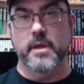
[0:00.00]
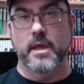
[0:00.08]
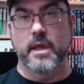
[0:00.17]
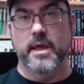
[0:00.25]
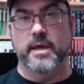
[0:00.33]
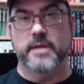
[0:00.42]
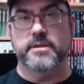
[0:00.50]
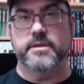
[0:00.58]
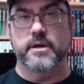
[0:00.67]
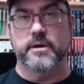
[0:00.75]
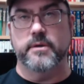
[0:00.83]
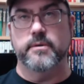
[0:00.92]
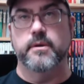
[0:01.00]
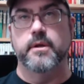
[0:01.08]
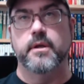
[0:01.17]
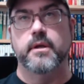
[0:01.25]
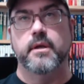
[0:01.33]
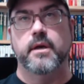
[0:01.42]
And so,
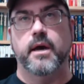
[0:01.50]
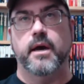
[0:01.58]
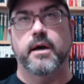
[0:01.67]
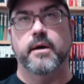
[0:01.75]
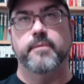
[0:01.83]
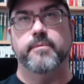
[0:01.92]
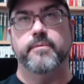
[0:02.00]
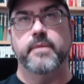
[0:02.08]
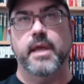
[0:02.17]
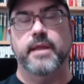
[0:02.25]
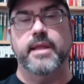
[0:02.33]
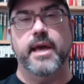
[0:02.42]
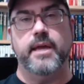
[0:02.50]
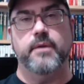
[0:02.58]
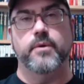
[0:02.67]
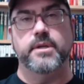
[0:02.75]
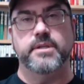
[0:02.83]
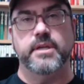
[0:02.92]
and that
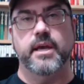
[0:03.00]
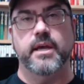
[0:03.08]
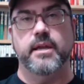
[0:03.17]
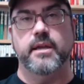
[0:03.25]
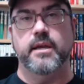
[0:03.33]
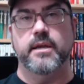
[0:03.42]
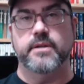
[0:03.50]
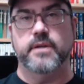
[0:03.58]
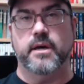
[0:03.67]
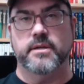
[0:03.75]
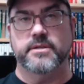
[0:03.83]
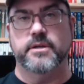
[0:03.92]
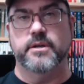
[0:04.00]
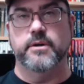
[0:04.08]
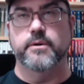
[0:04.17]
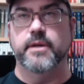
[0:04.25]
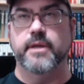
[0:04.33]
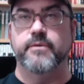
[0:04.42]
once again is also
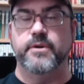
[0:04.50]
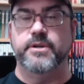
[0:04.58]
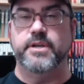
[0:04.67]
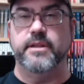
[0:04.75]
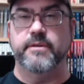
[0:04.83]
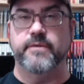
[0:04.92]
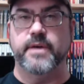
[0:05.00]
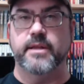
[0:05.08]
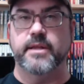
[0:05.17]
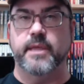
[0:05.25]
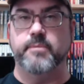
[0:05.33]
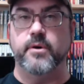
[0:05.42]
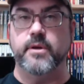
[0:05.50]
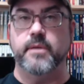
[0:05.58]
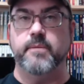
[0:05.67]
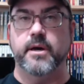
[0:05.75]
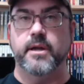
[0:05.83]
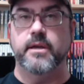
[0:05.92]
leveraging the fact that
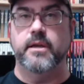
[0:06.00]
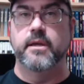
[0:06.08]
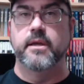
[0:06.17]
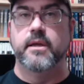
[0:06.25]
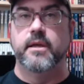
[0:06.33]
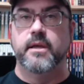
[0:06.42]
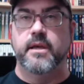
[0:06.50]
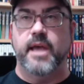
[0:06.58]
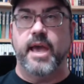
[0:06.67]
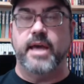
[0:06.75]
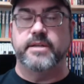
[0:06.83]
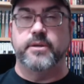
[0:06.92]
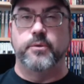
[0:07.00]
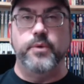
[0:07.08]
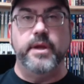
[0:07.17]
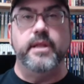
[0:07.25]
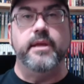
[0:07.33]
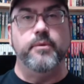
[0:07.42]
Pokemon has a
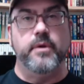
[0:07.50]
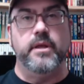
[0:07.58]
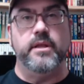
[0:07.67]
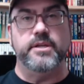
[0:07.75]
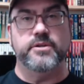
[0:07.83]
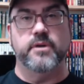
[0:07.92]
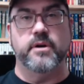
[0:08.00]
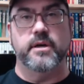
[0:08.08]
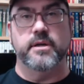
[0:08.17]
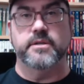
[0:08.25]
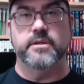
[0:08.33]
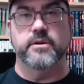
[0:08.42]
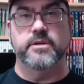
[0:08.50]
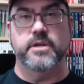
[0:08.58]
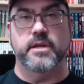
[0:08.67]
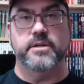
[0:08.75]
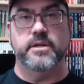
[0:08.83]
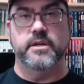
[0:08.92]
really strong
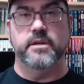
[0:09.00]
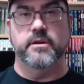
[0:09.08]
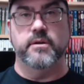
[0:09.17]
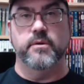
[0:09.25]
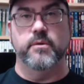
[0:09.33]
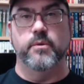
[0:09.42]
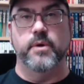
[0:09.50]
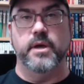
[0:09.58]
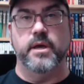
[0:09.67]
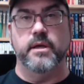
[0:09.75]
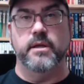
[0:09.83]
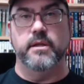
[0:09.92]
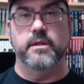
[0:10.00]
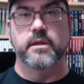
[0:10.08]
association with